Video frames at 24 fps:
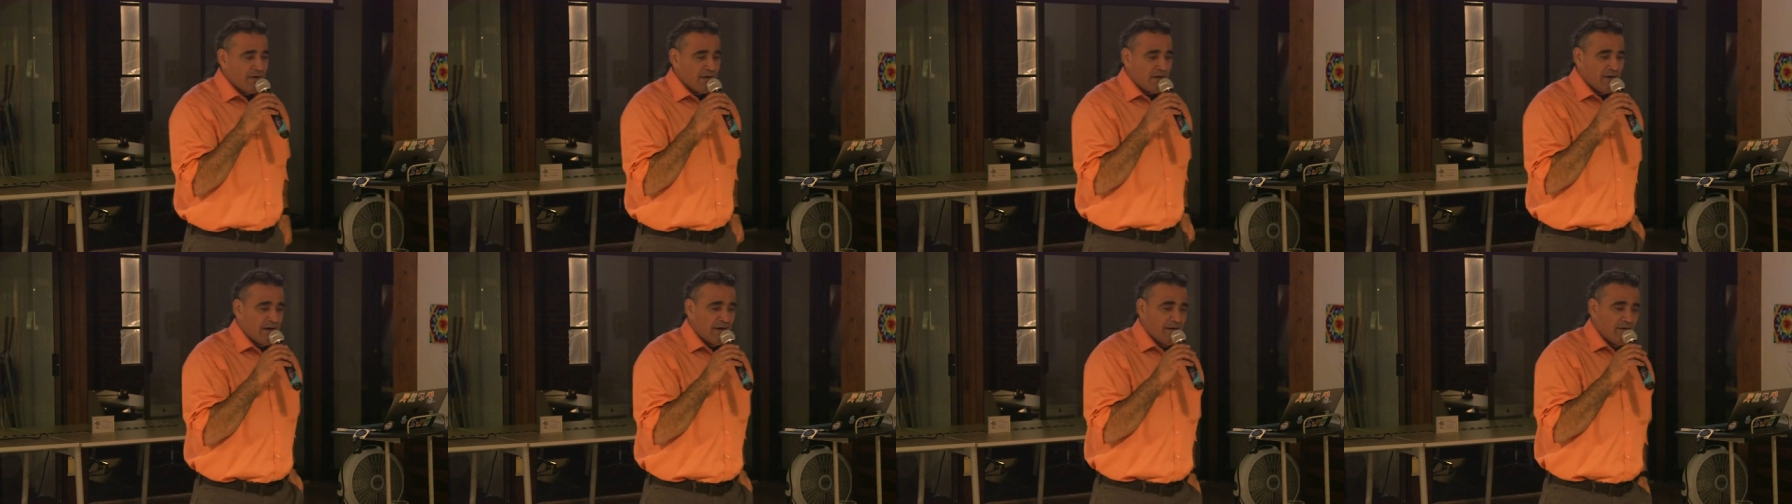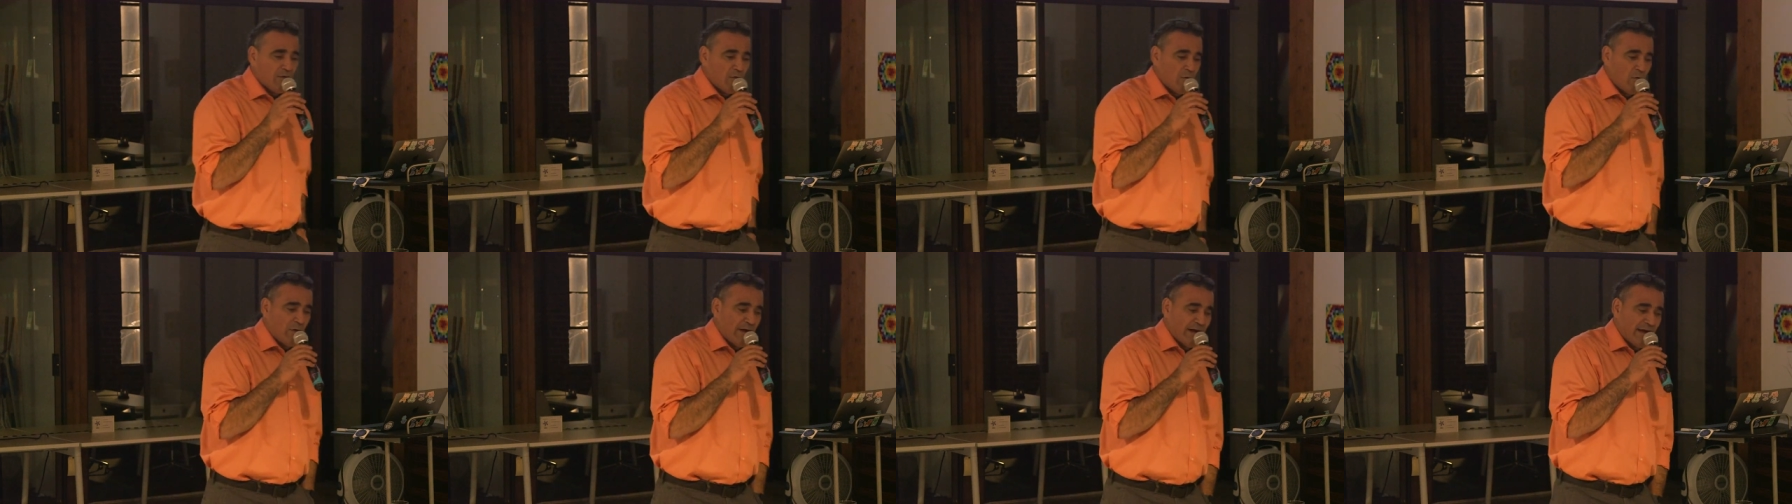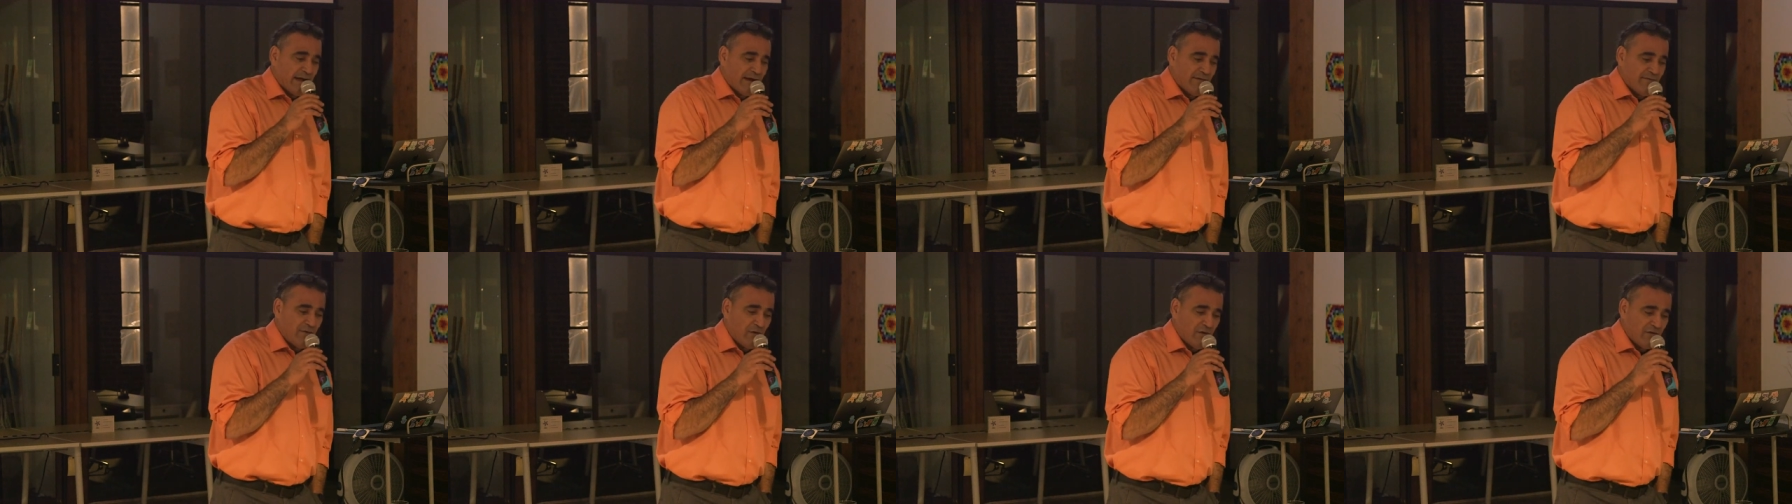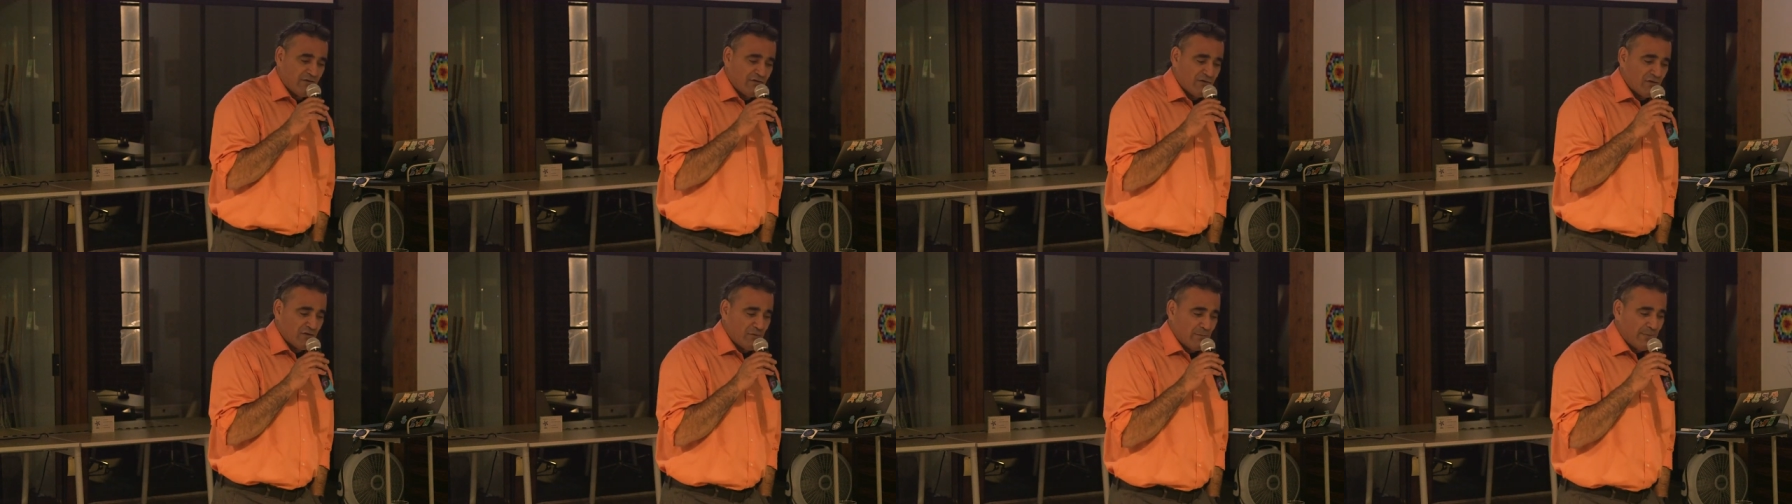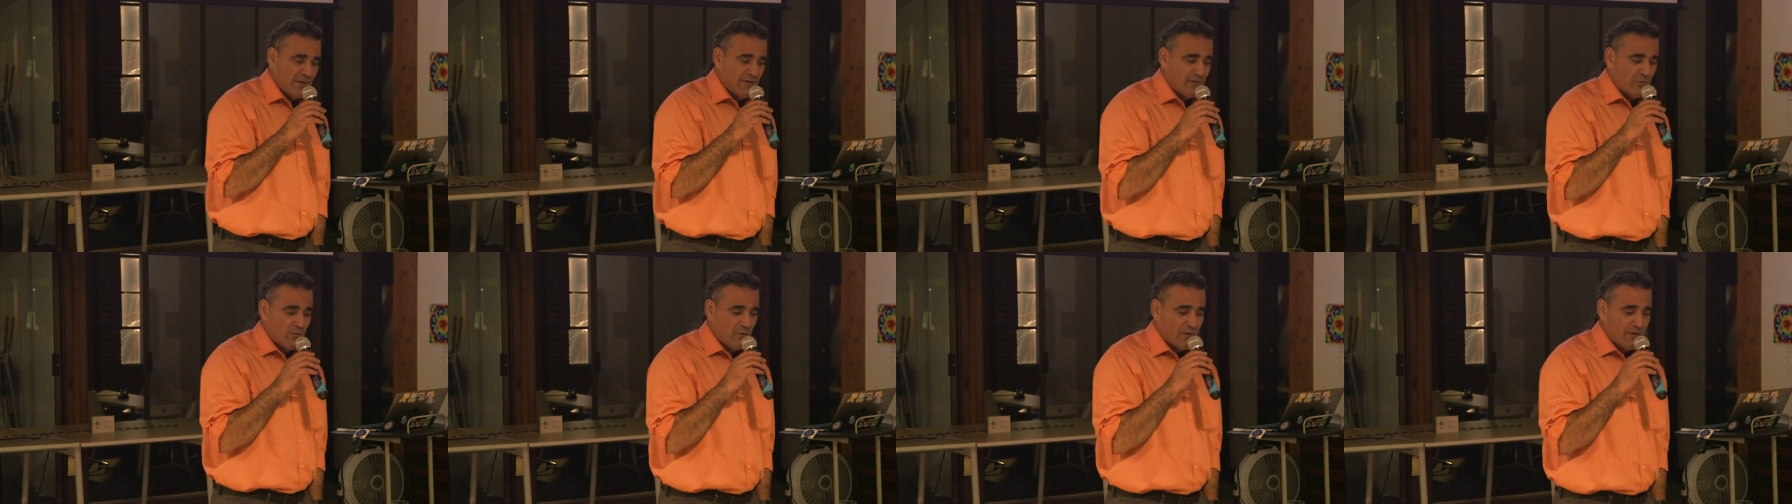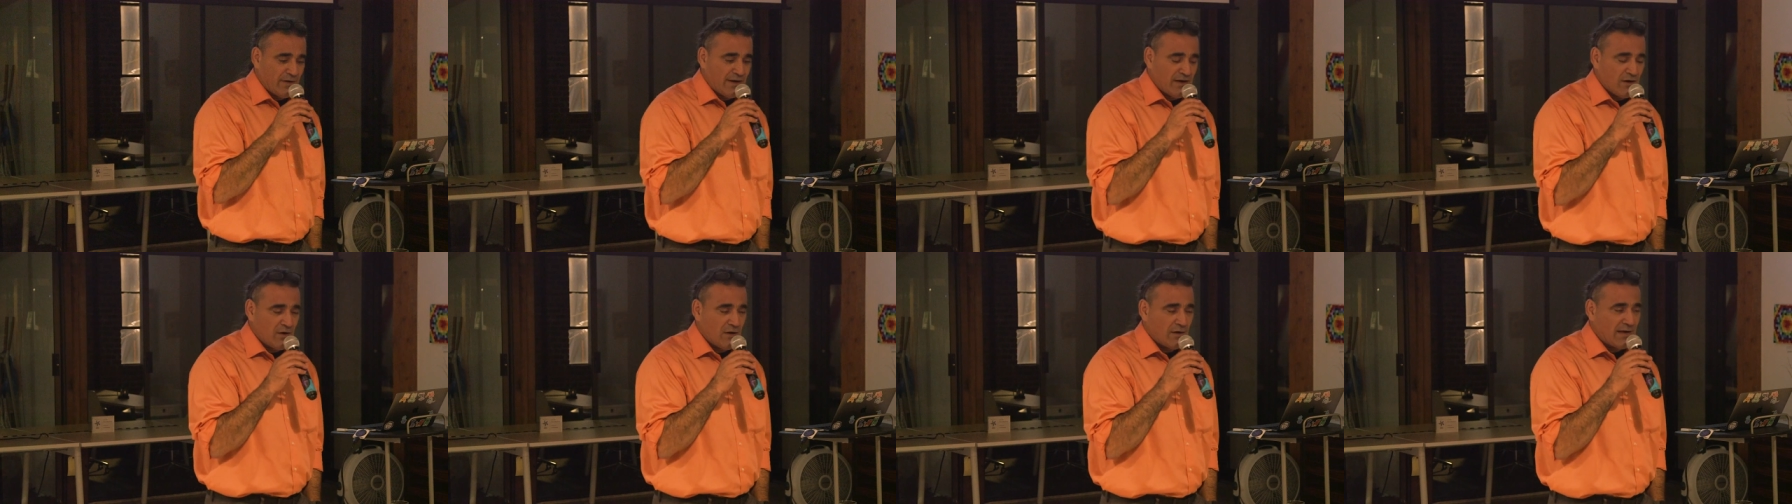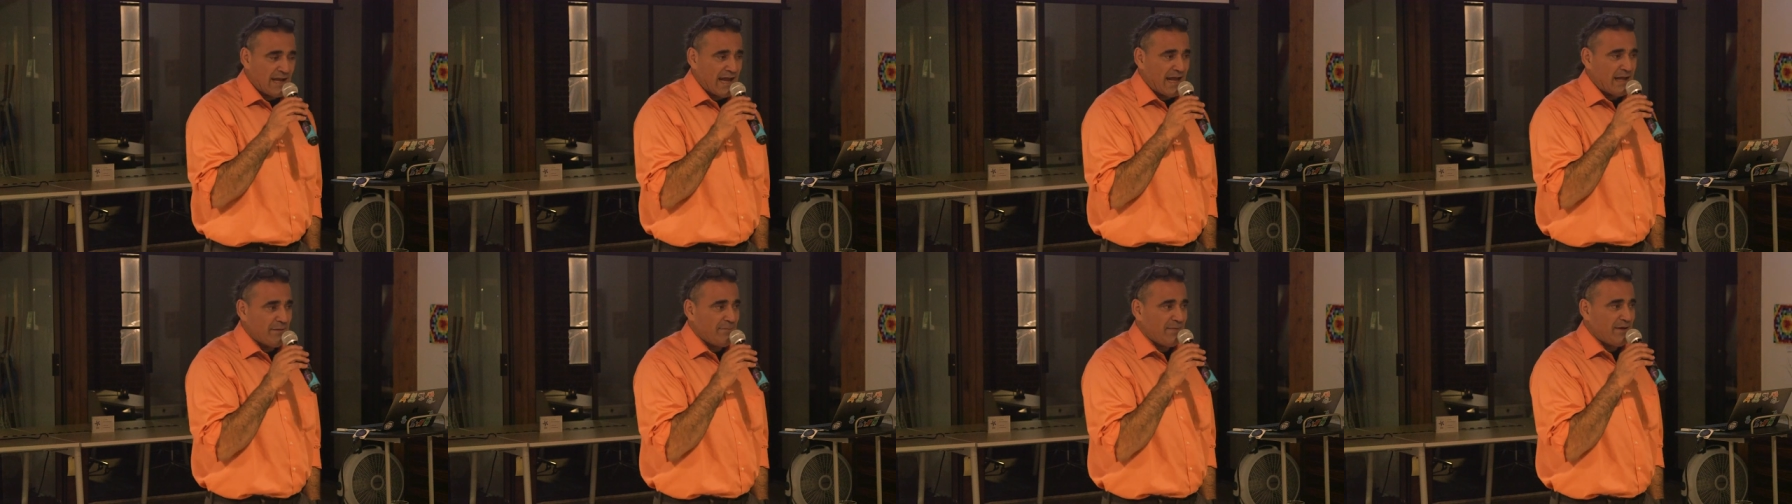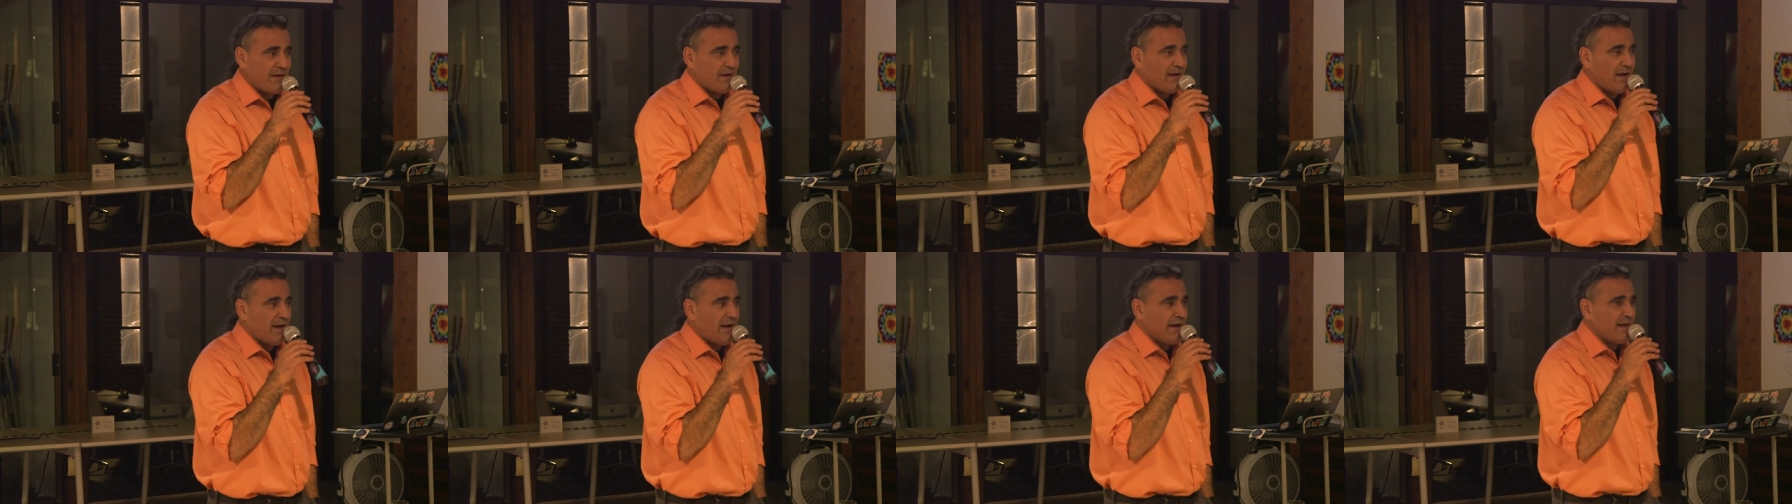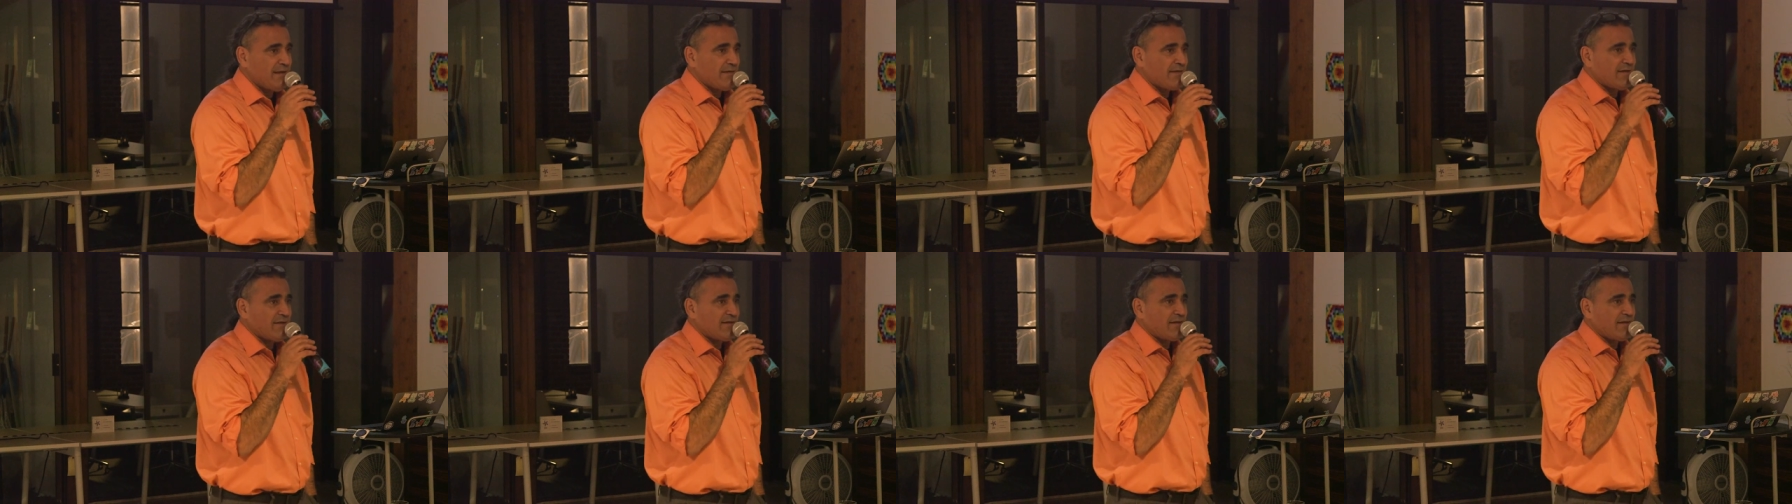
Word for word: Uh, we have also been working on APIs,